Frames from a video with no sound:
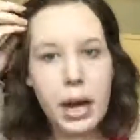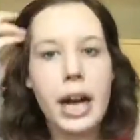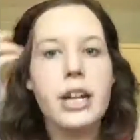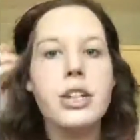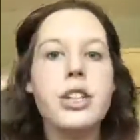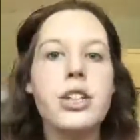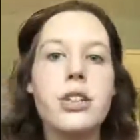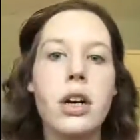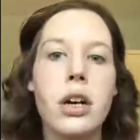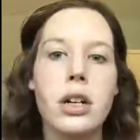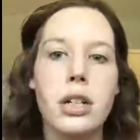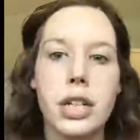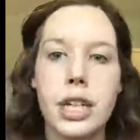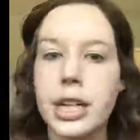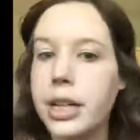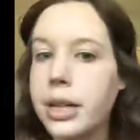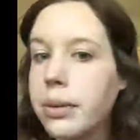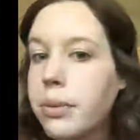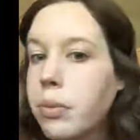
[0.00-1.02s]
patches on
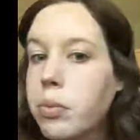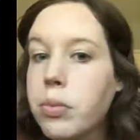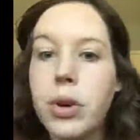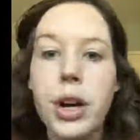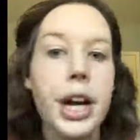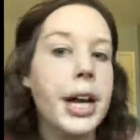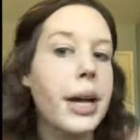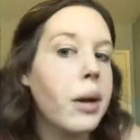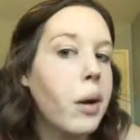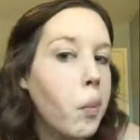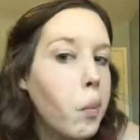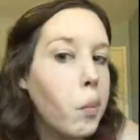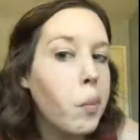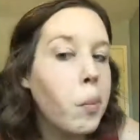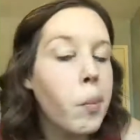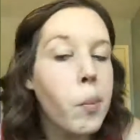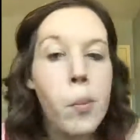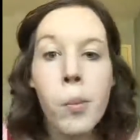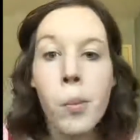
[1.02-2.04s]
here, right?
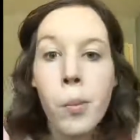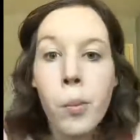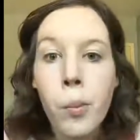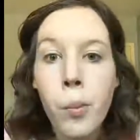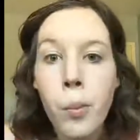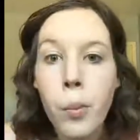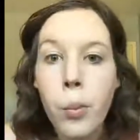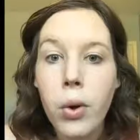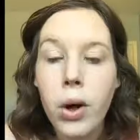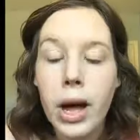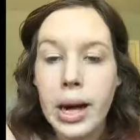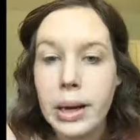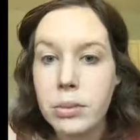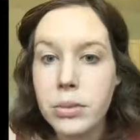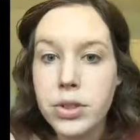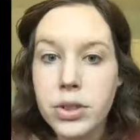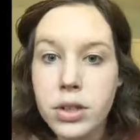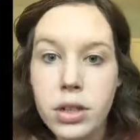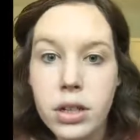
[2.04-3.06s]
Well,
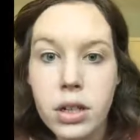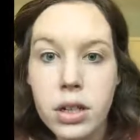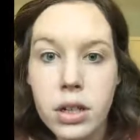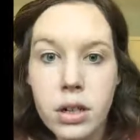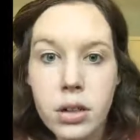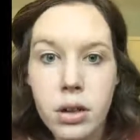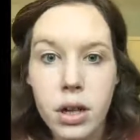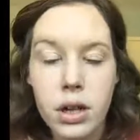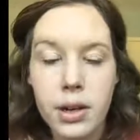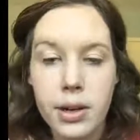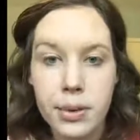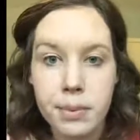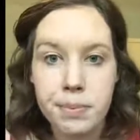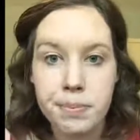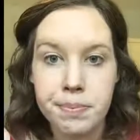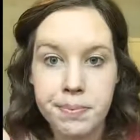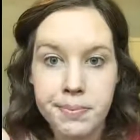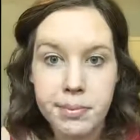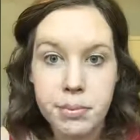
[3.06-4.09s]
I'm just gonna
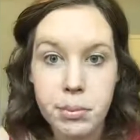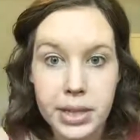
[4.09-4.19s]
um,